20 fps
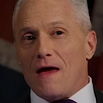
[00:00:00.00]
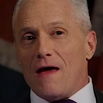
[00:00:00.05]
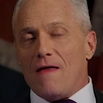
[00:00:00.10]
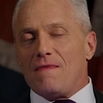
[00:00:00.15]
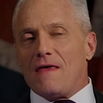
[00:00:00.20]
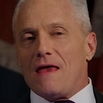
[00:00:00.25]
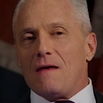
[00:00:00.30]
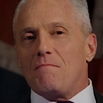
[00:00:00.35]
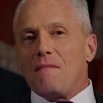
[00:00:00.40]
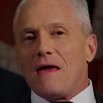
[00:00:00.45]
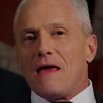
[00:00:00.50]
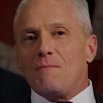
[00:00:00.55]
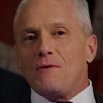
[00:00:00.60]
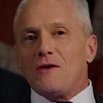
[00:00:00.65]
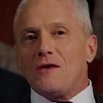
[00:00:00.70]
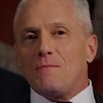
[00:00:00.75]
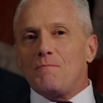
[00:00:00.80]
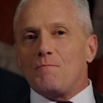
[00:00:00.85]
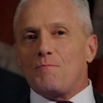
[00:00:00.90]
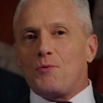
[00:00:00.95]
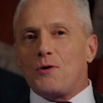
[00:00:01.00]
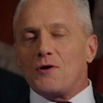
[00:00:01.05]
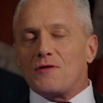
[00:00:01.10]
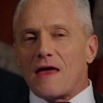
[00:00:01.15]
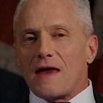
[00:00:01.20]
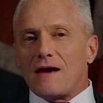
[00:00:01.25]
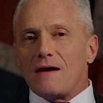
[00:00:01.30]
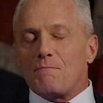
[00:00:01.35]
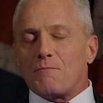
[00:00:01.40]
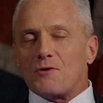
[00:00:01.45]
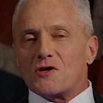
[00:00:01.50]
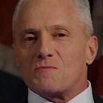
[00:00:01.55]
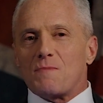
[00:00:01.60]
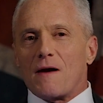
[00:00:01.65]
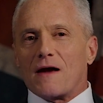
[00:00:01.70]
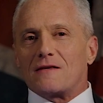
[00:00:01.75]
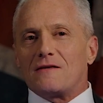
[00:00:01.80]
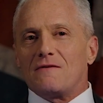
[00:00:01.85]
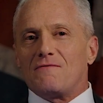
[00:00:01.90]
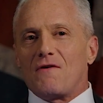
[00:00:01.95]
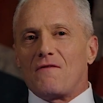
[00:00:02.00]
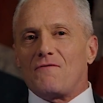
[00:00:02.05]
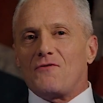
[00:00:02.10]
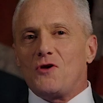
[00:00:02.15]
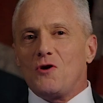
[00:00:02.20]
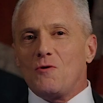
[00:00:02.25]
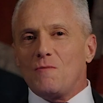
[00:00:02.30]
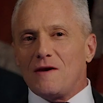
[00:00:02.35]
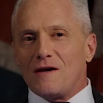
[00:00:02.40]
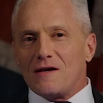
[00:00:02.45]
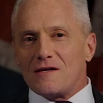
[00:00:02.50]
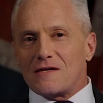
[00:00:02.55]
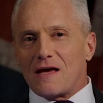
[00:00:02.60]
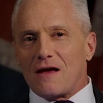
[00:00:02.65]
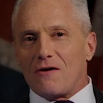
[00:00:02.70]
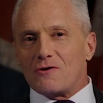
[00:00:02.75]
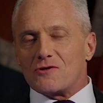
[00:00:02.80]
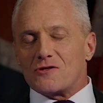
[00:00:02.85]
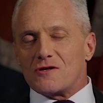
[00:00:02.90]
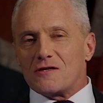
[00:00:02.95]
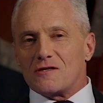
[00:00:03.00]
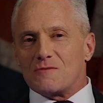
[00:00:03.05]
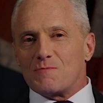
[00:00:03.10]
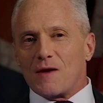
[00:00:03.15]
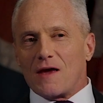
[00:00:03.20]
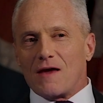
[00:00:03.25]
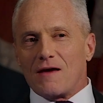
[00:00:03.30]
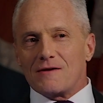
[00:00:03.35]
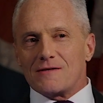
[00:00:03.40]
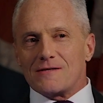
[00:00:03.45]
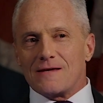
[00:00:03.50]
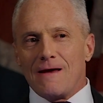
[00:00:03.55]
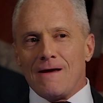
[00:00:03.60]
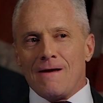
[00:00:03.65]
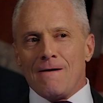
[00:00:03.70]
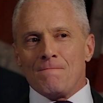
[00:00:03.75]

And then maybe put that in perspective of human intelligence, because